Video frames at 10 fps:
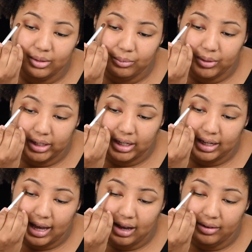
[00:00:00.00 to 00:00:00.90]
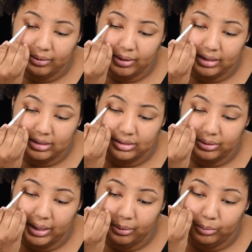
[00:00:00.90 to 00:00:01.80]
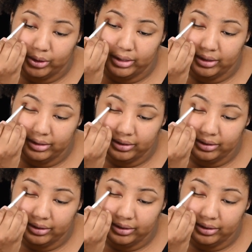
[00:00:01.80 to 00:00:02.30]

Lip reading: working out into inward.